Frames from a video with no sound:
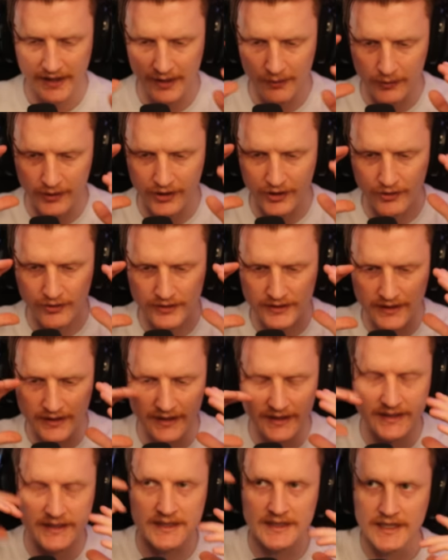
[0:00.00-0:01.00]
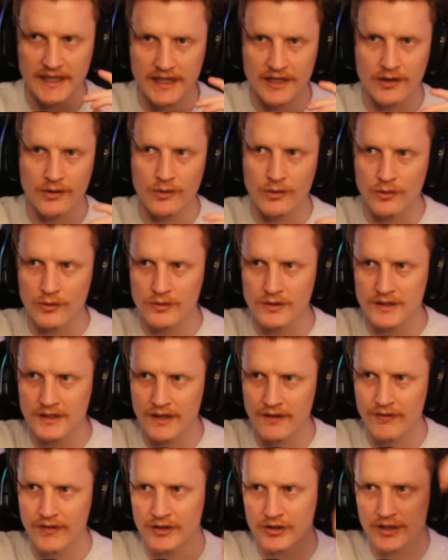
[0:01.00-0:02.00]
they were using the signals
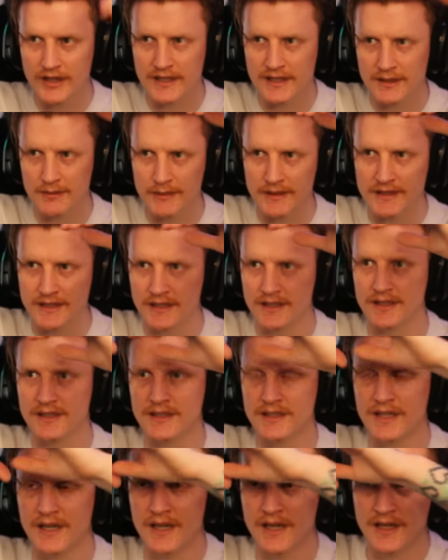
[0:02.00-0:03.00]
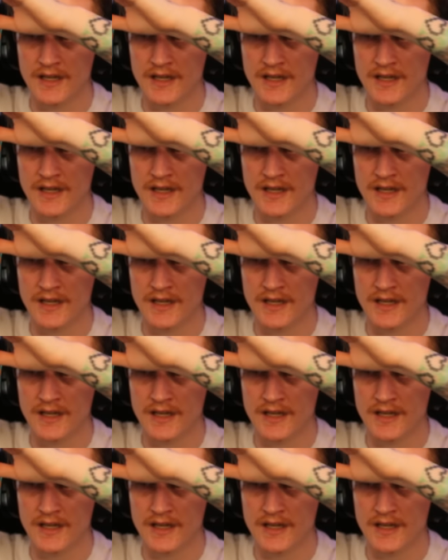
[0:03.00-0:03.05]
of the transmitters